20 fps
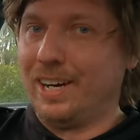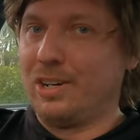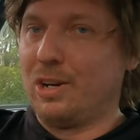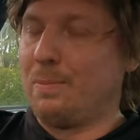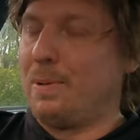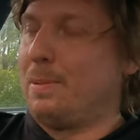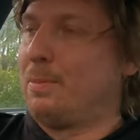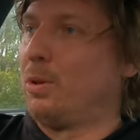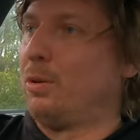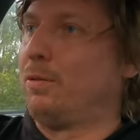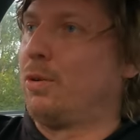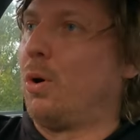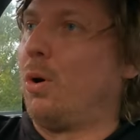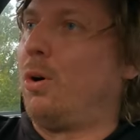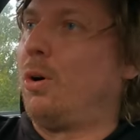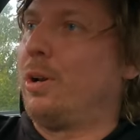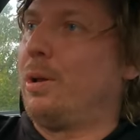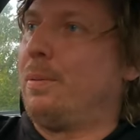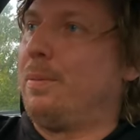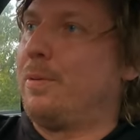I know people have
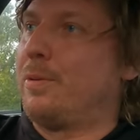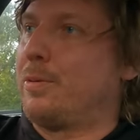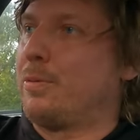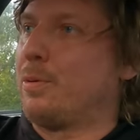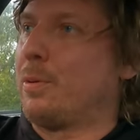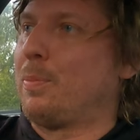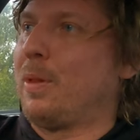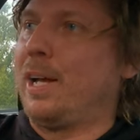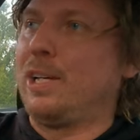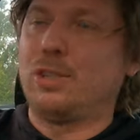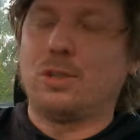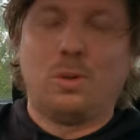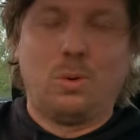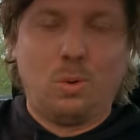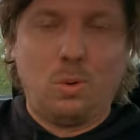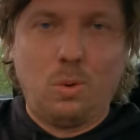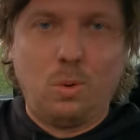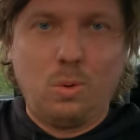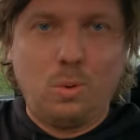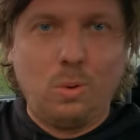gone and replaced
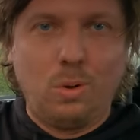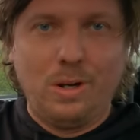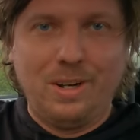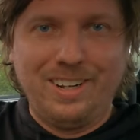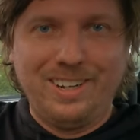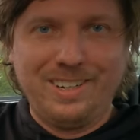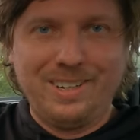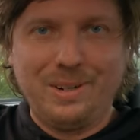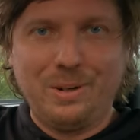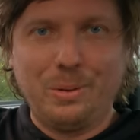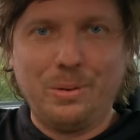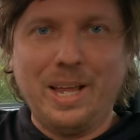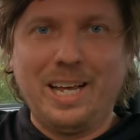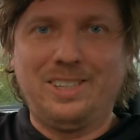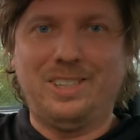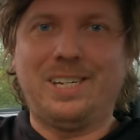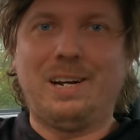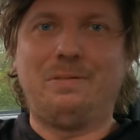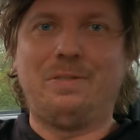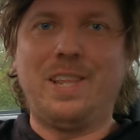all
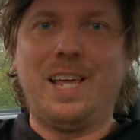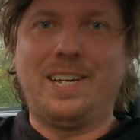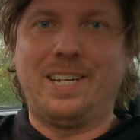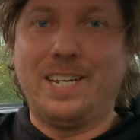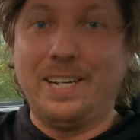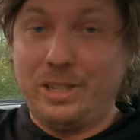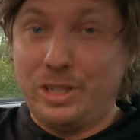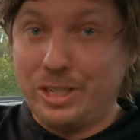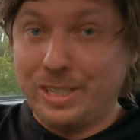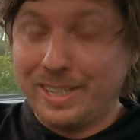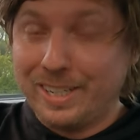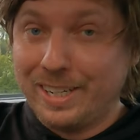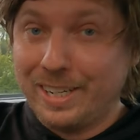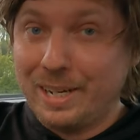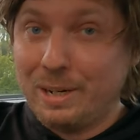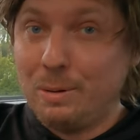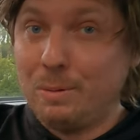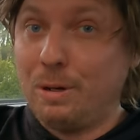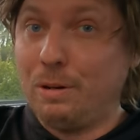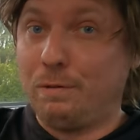their stuff in their kitchen
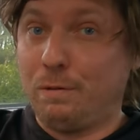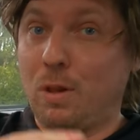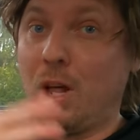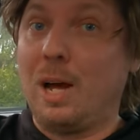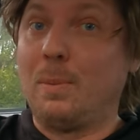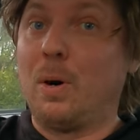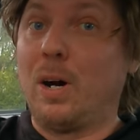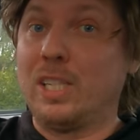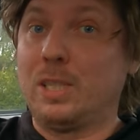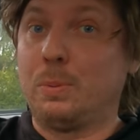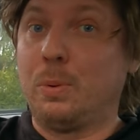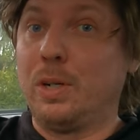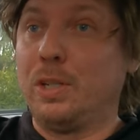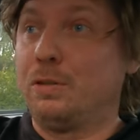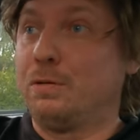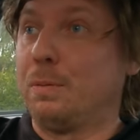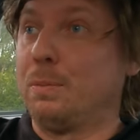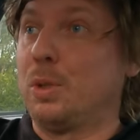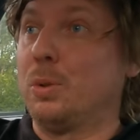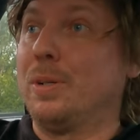with Flybuys
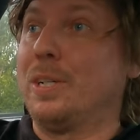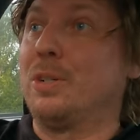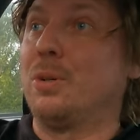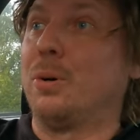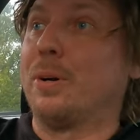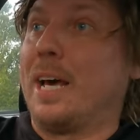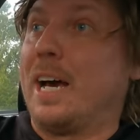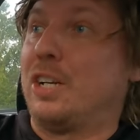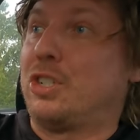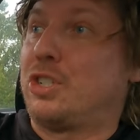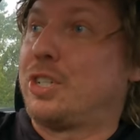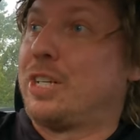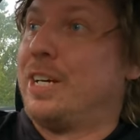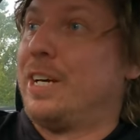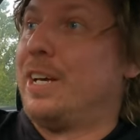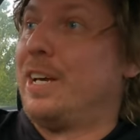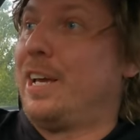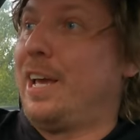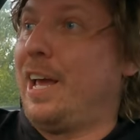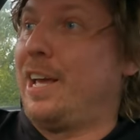points from doing DoorDash.
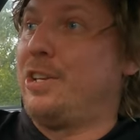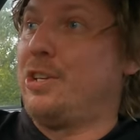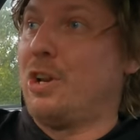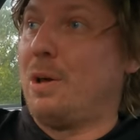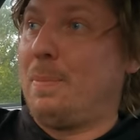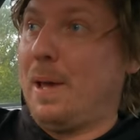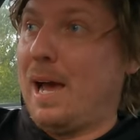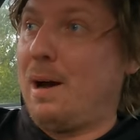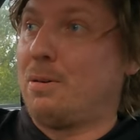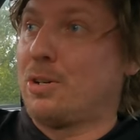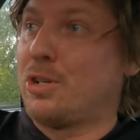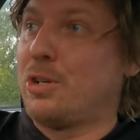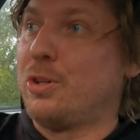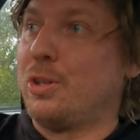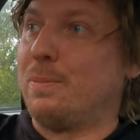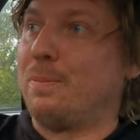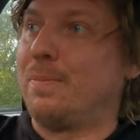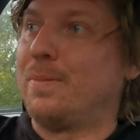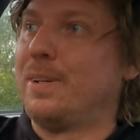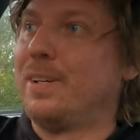And, you know, power
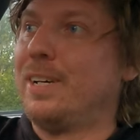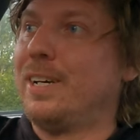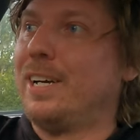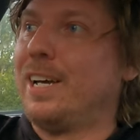to them.